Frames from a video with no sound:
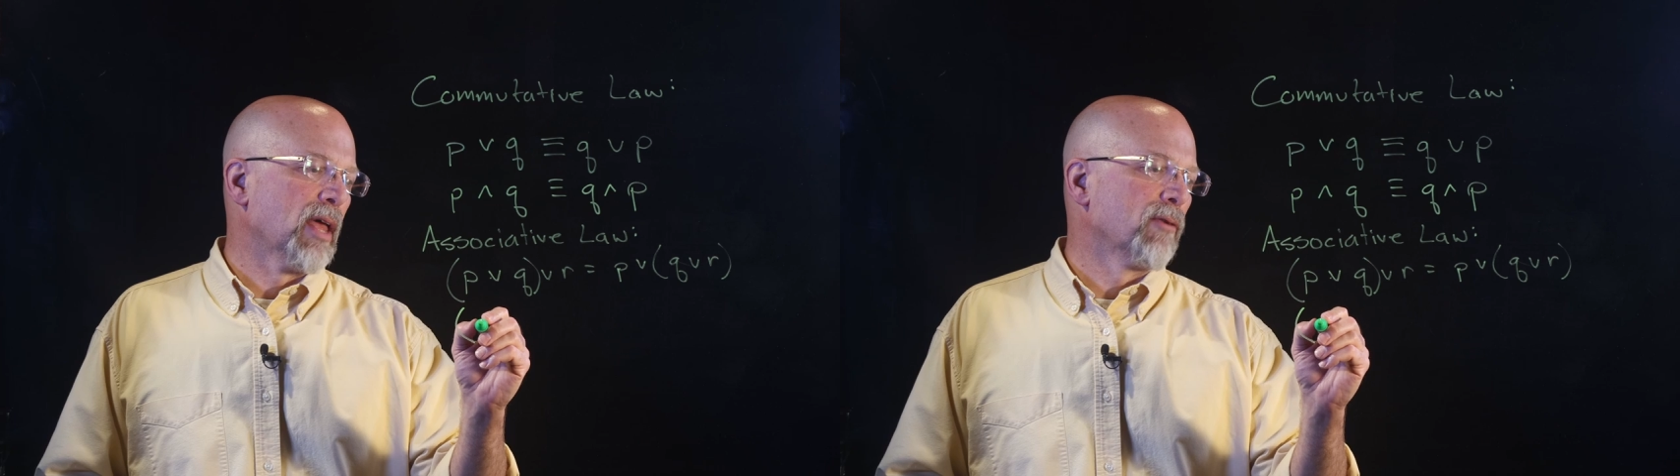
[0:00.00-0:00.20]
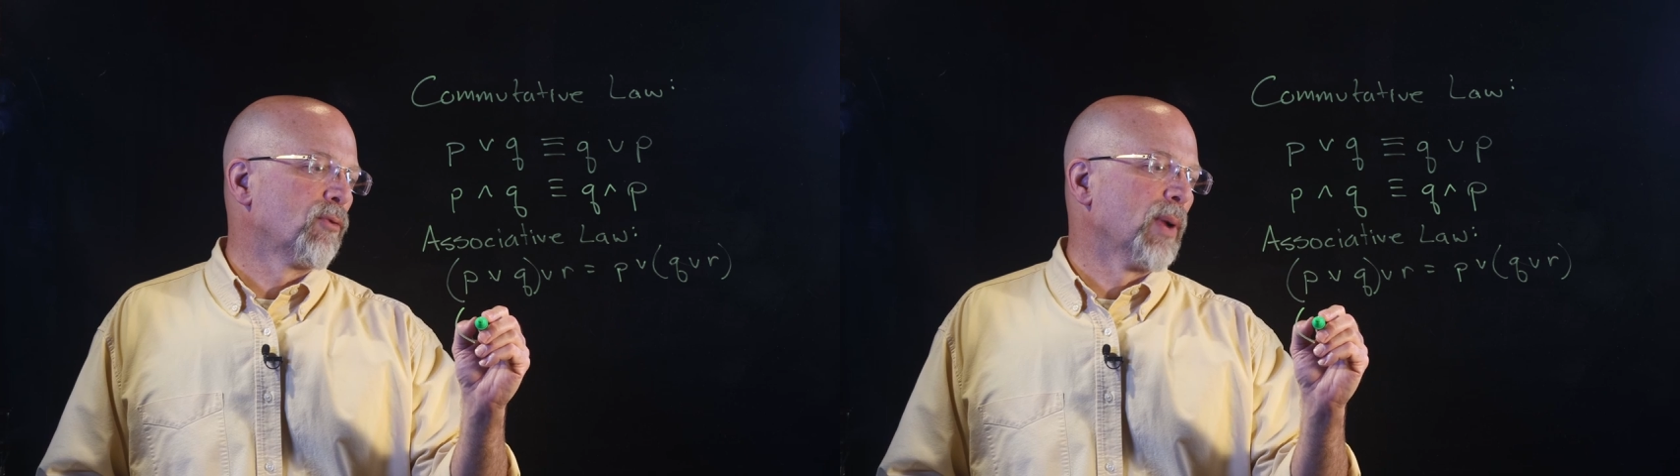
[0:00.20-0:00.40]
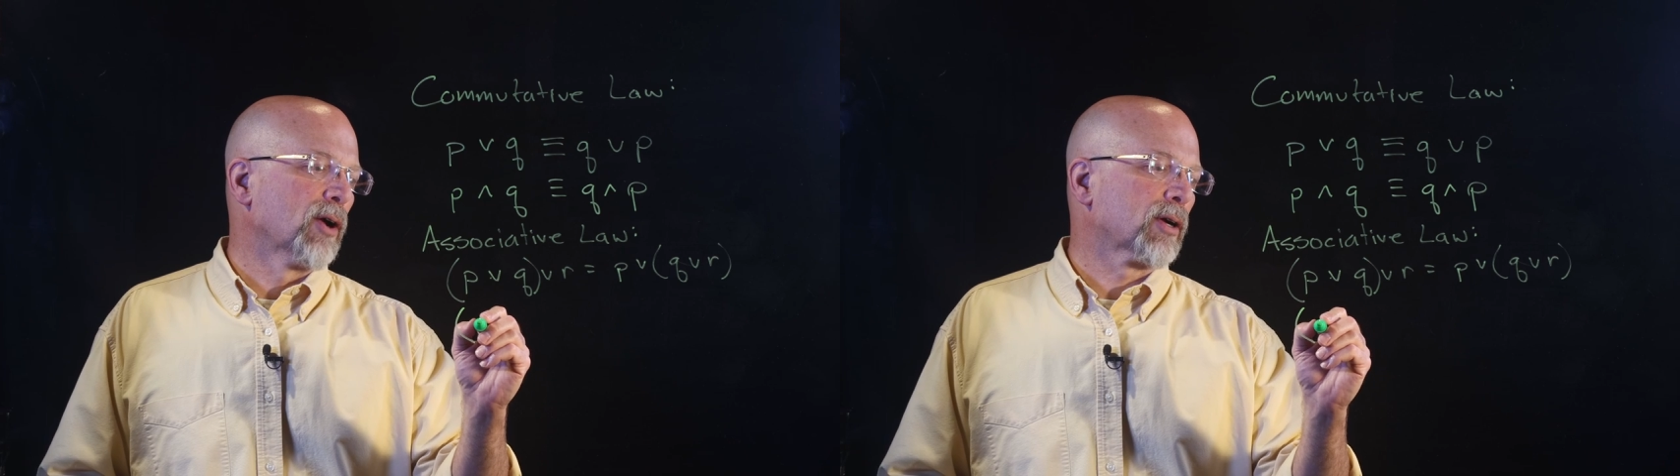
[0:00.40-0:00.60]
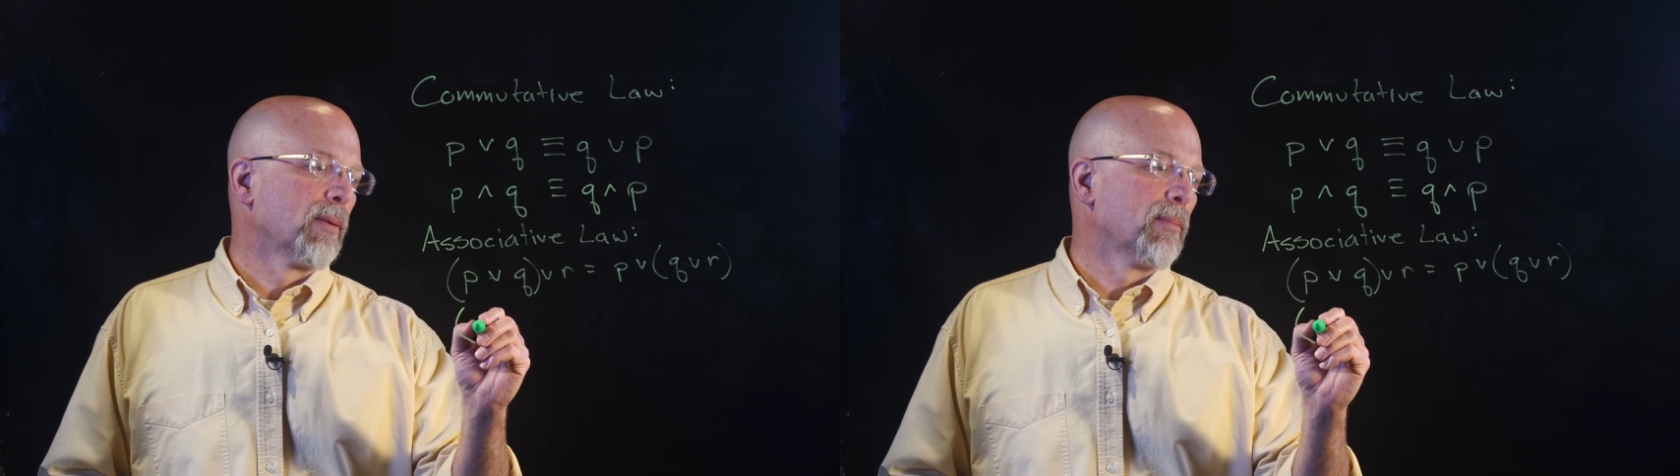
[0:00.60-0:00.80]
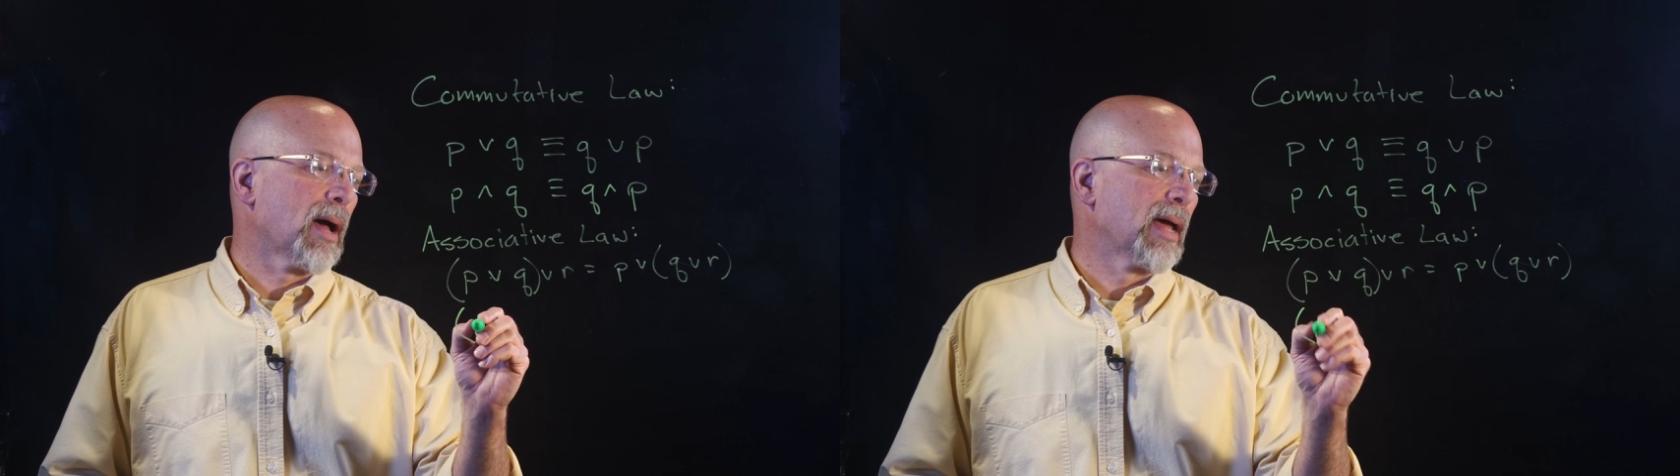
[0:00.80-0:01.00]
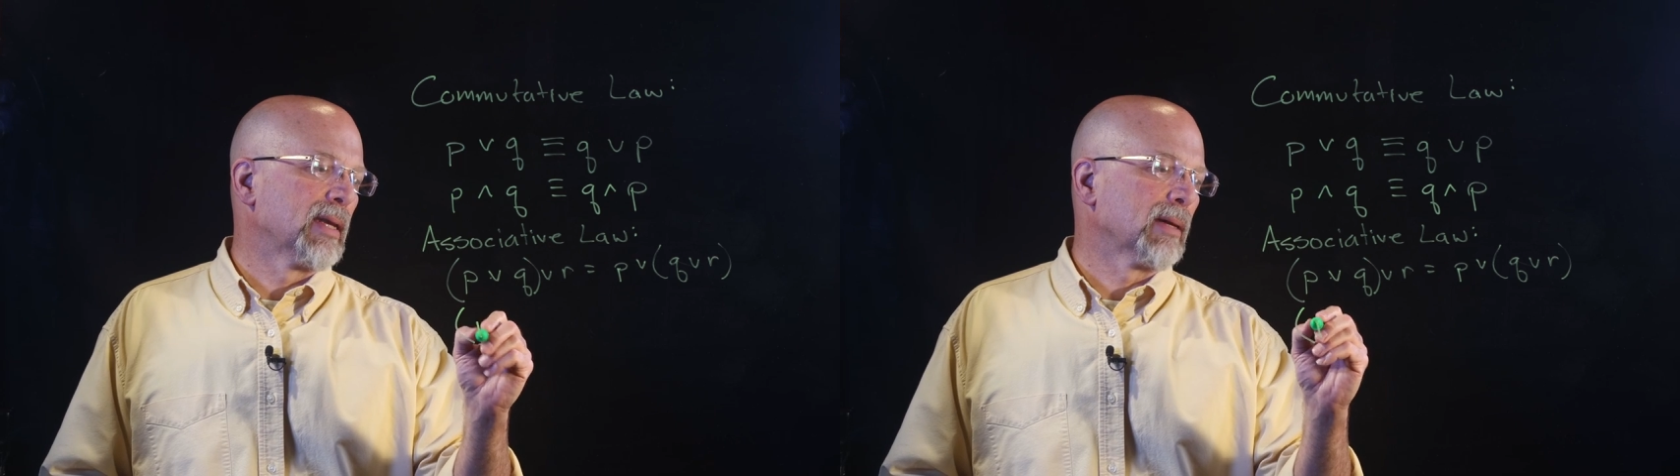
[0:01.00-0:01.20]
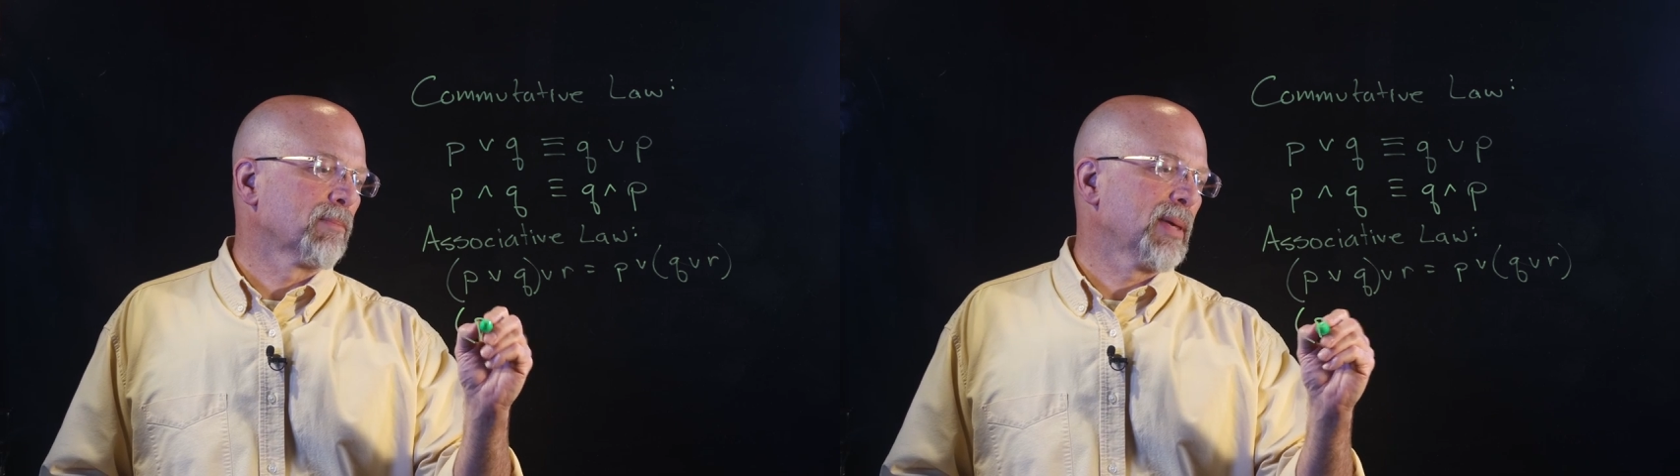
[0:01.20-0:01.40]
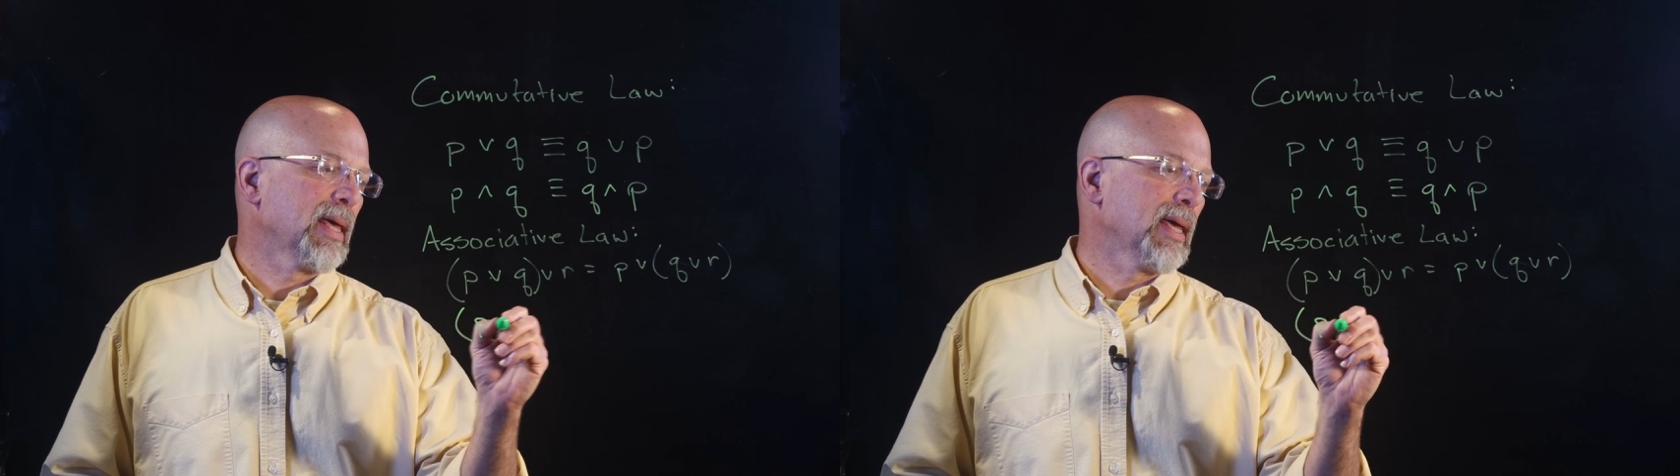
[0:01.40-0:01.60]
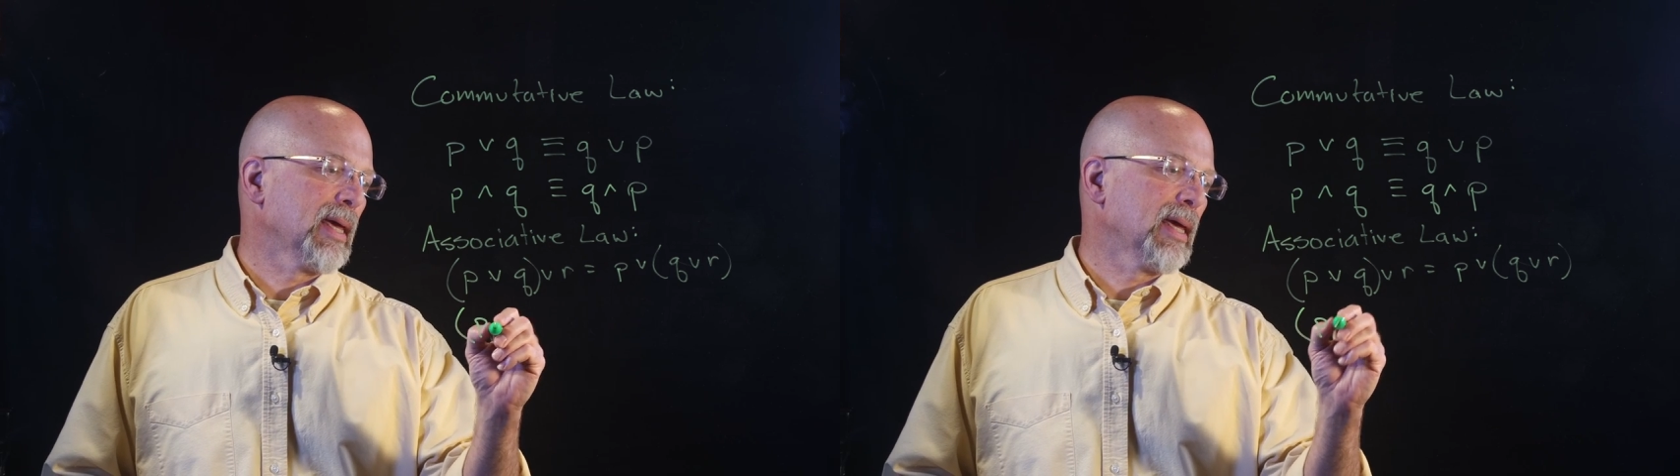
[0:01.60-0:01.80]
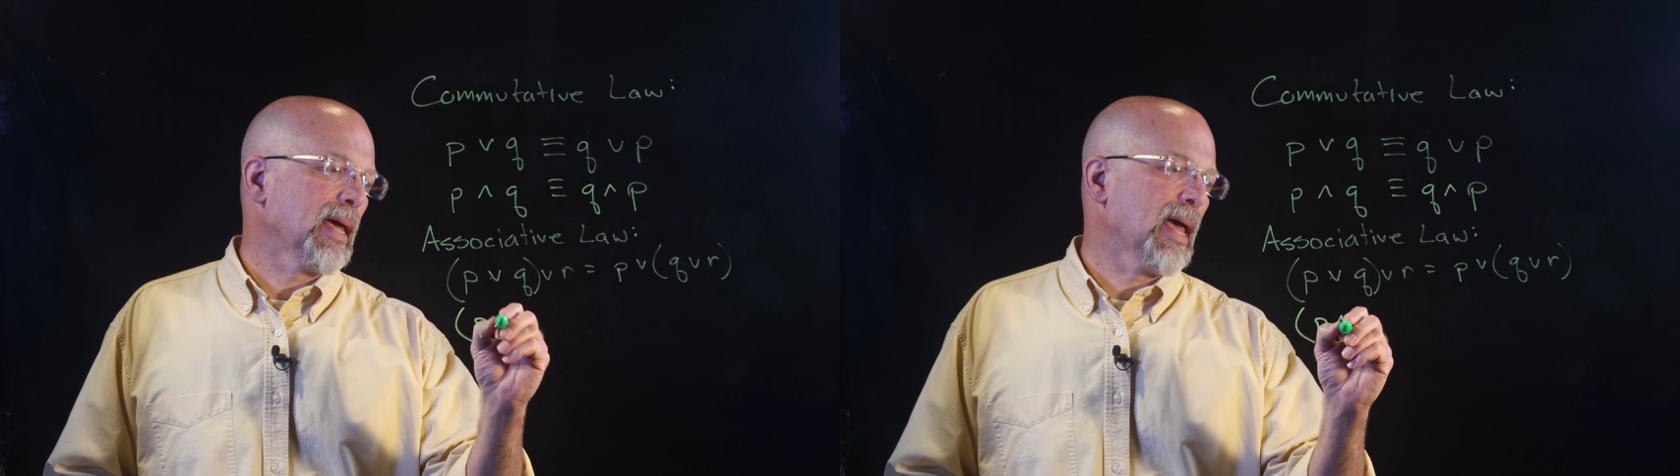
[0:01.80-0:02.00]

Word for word: if we're combining P